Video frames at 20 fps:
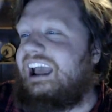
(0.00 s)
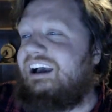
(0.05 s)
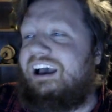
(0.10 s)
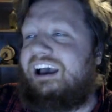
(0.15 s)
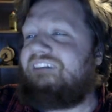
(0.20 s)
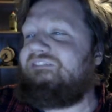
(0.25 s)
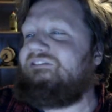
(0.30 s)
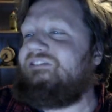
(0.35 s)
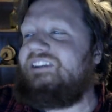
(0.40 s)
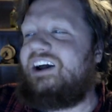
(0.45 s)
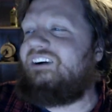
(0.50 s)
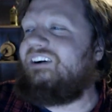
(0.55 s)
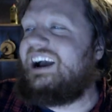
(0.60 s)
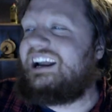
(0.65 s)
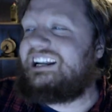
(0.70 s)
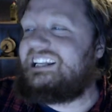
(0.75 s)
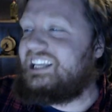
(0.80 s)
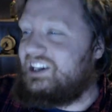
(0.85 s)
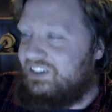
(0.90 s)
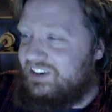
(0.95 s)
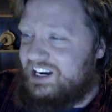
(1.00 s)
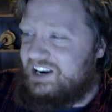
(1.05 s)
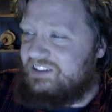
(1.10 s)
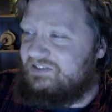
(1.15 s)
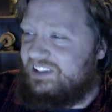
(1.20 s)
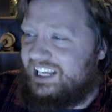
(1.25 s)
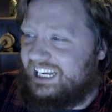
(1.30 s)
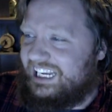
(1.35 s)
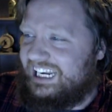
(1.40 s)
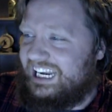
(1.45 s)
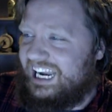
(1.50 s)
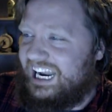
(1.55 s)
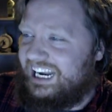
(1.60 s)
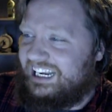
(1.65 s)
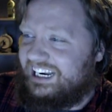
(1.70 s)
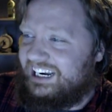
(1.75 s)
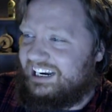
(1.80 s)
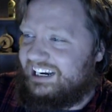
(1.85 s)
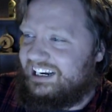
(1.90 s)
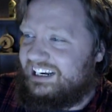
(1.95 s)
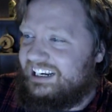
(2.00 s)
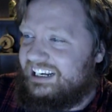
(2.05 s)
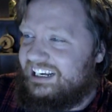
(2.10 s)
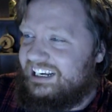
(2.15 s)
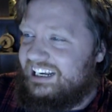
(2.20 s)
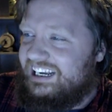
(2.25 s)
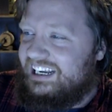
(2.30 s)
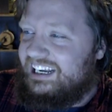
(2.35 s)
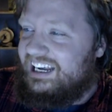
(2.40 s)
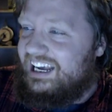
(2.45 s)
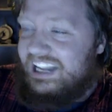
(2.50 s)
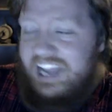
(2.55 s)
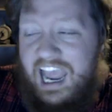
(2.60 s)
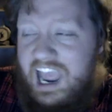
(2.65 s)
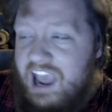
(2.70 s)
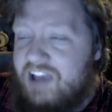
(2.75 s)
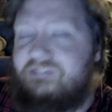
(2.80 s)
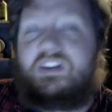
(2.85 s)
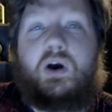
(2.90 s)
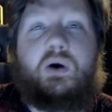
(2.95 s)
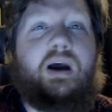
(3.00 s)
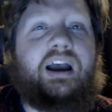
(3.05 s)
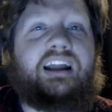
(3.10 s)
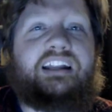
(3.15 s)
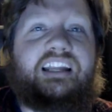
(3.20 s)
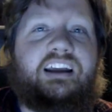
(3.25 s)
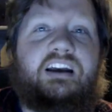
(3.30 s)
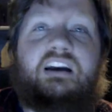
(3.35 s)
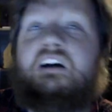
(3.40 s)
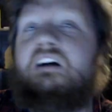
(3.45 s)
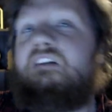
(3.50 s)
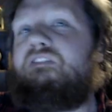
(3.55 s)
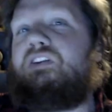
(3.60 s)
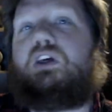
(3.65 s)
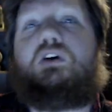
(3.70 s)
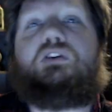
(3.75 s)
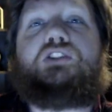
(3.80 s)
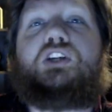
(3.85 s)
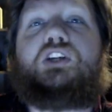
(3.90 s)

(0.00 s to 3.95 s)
have no idea what I'm looking at here. I have no idea. For those